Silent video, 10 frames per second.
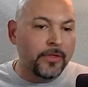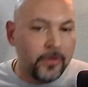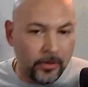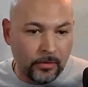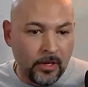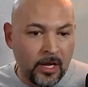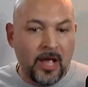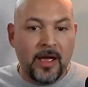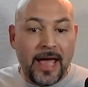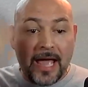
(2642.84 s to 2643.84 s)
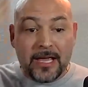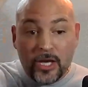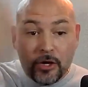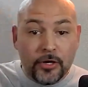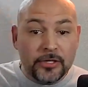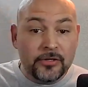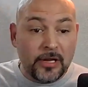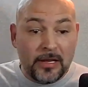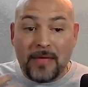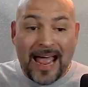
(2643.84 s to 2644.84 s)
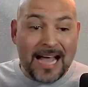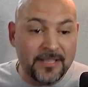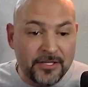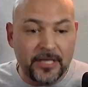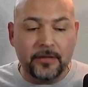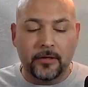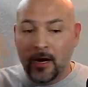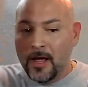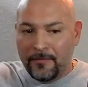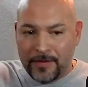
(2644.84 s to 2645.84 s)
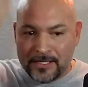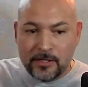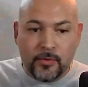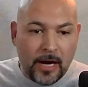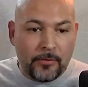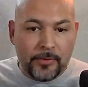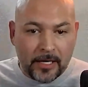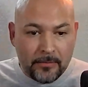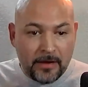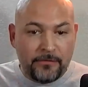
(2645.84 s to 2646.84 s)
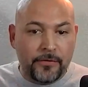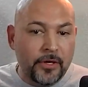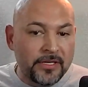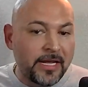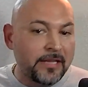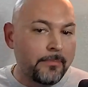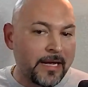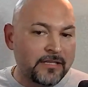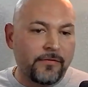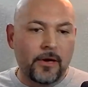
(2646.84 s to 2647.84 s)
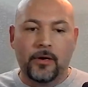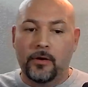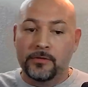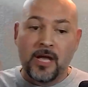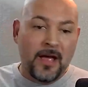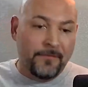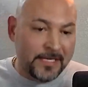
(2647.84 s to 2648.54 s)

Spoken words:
with you. Hey, here, as a dealer, this is what I would recommend for you to take the best photos.